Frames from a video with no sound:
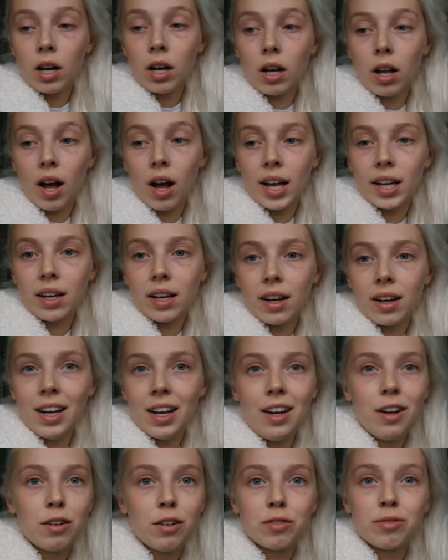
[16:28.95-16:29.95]
like, I
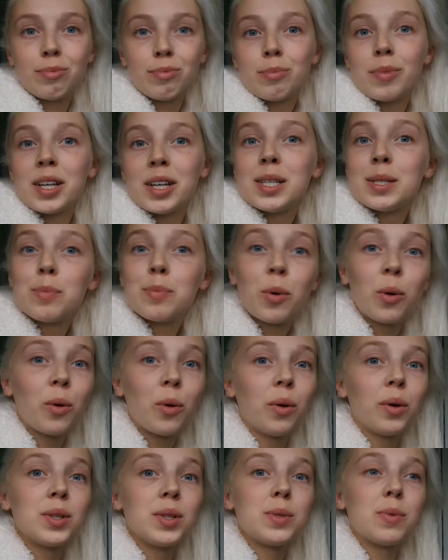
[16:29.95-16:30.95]
love my
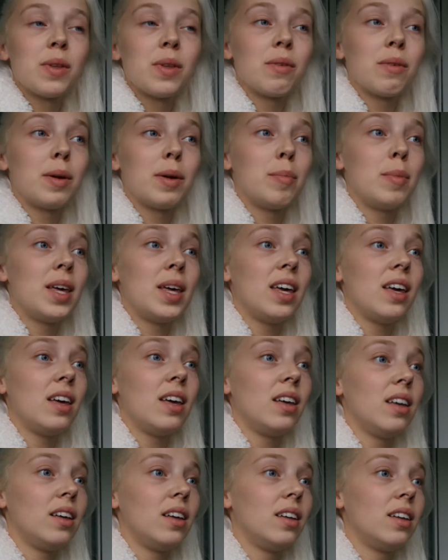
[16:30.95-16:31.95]
sports, whether it
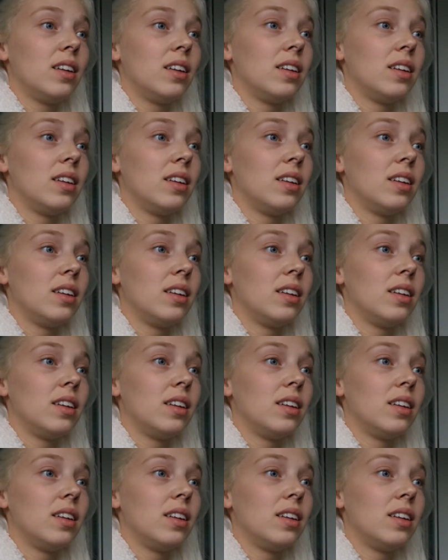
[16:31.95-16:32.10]
be